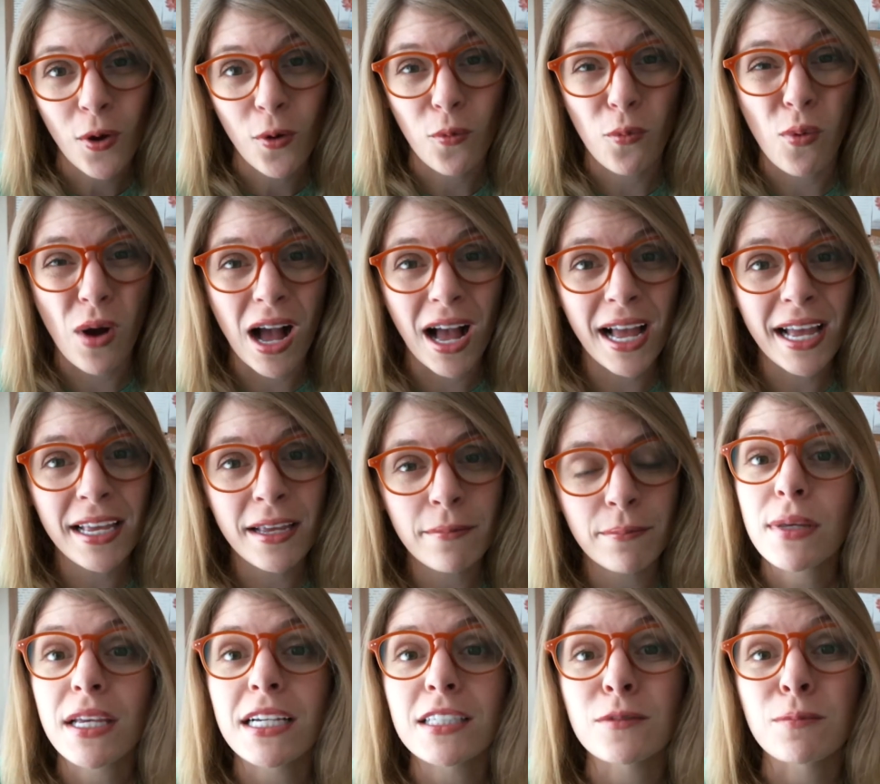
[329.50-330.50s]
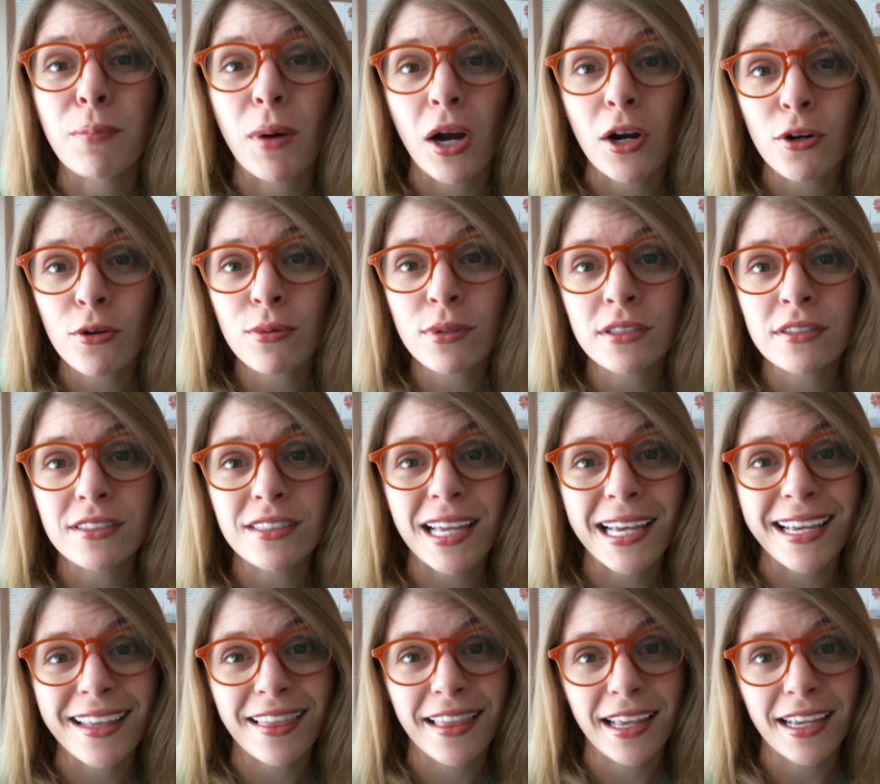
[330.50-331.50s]
Why? Because borrowers
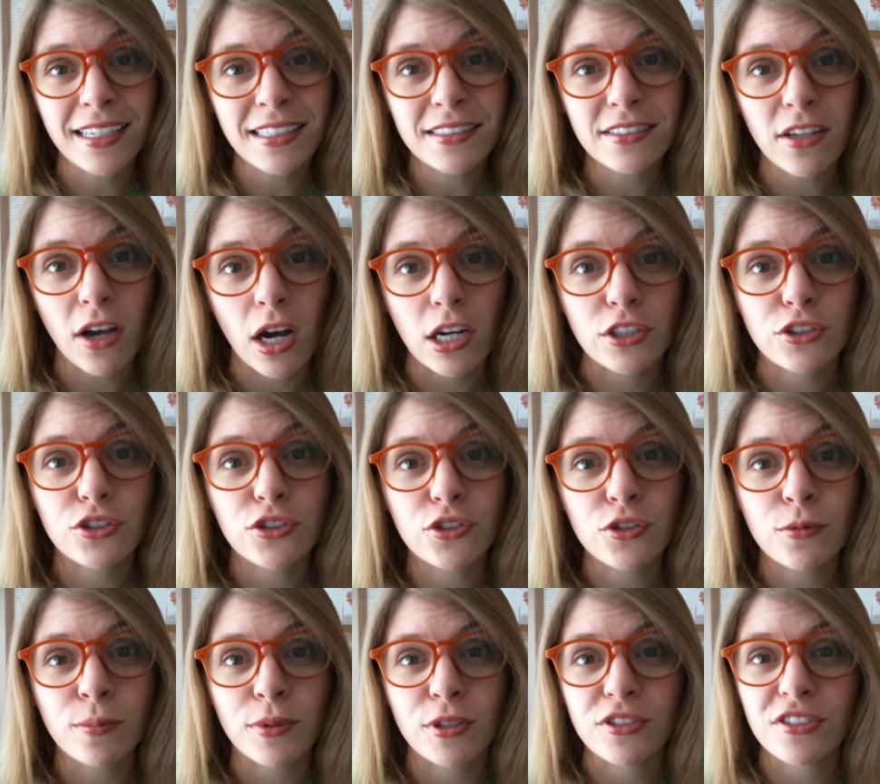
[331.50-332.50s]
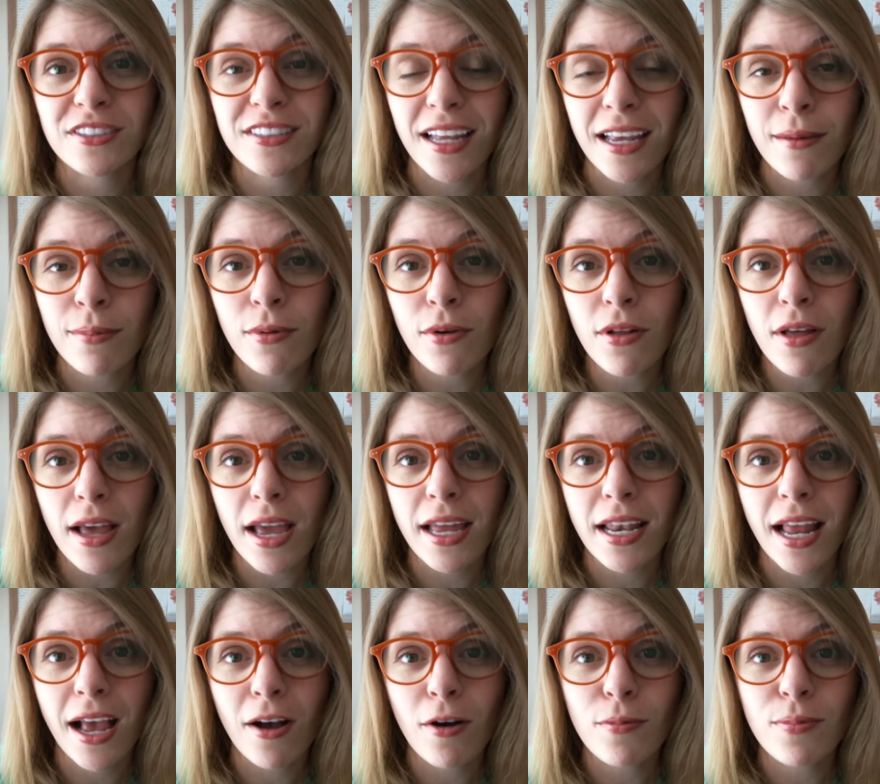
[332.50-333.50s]
like this are super stable and
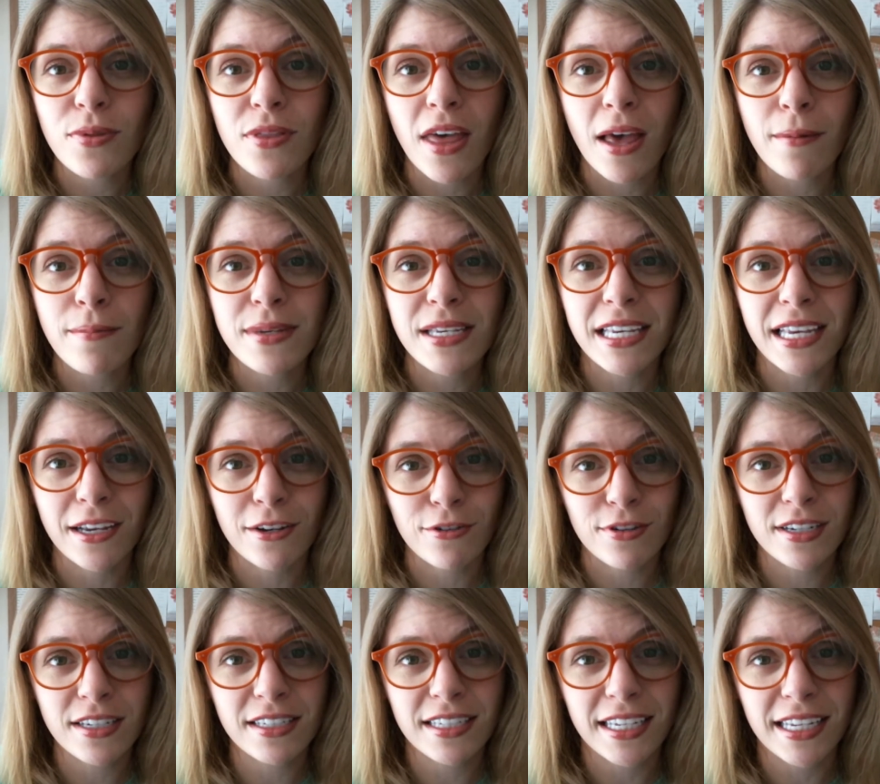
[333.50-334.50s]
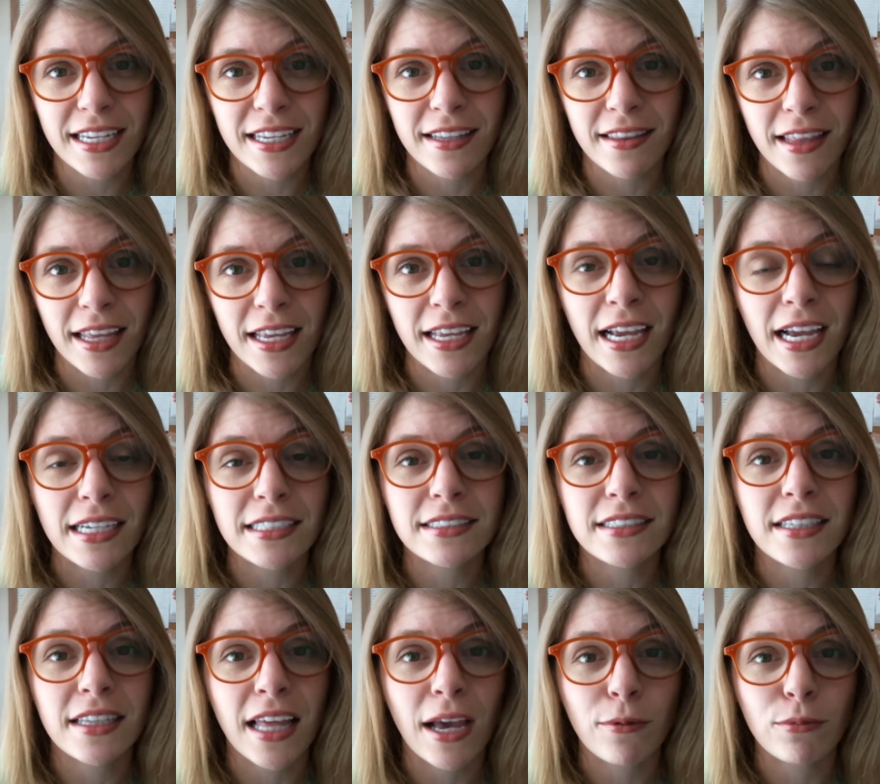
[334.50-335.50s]
help them guarantee they get
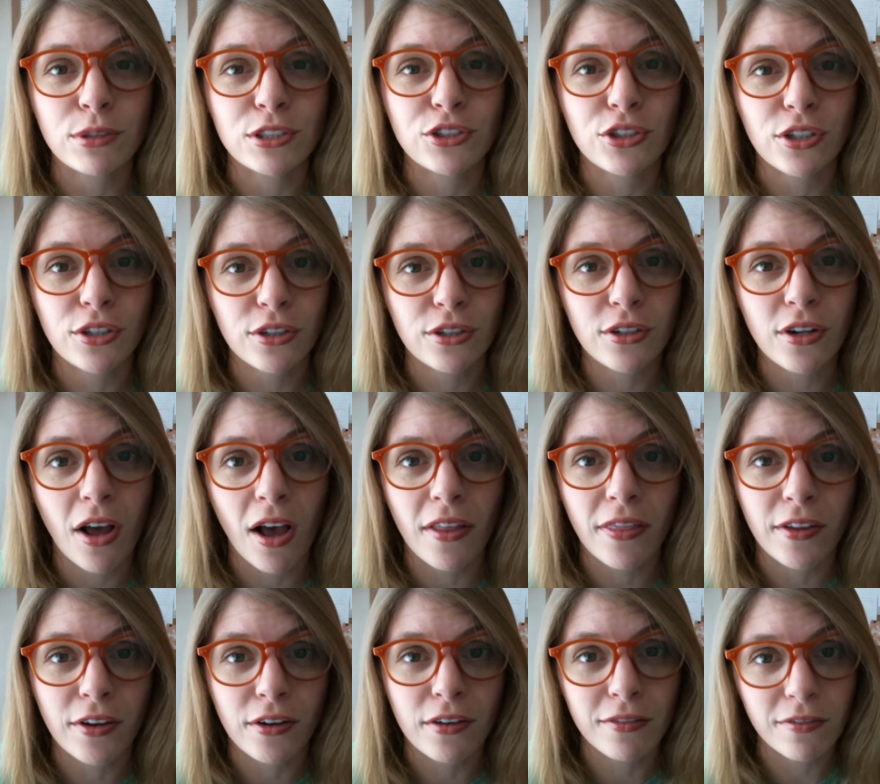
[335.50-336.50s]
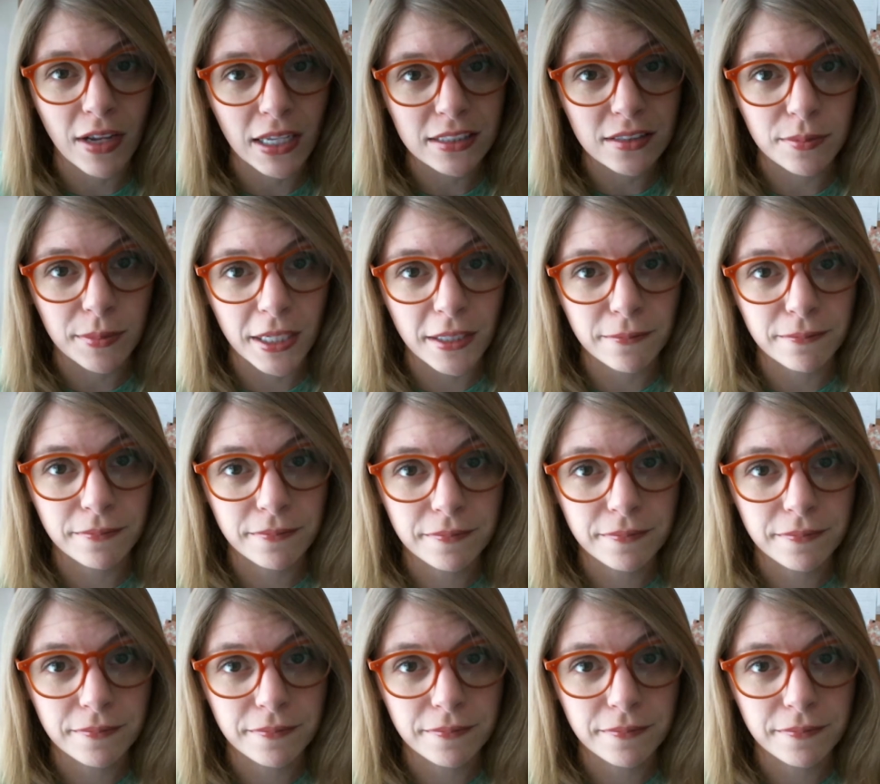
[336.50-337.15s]
that return on their investment.